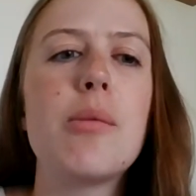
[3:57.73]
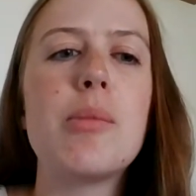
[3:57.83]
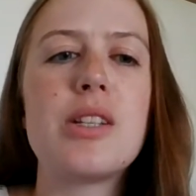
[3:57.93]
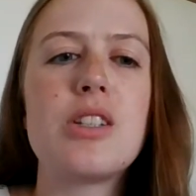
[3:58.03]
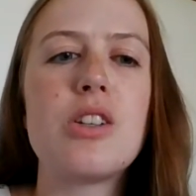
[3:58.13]

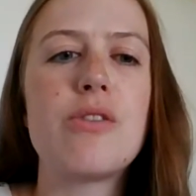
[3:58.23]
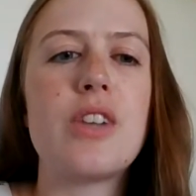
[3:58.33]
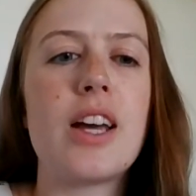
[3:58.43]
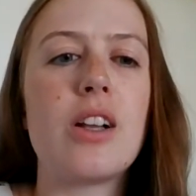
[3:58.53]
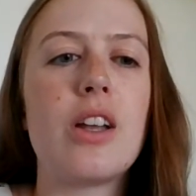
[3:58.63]
Mr.
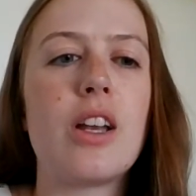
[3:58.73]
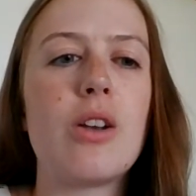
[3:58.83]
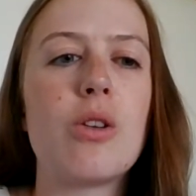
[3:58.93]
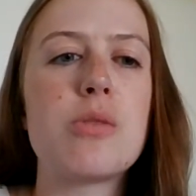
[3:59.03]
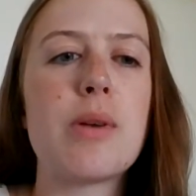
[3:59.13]
Dovetail and
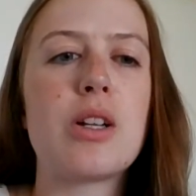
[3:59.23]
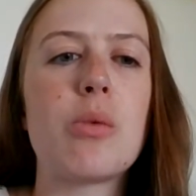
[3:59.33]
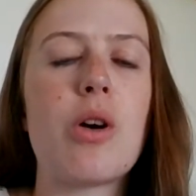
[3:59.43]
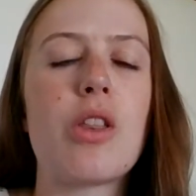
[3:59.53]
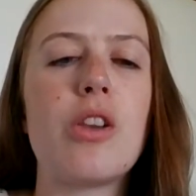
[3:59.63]
Lord
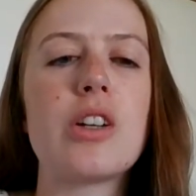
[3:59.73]
Spittleworth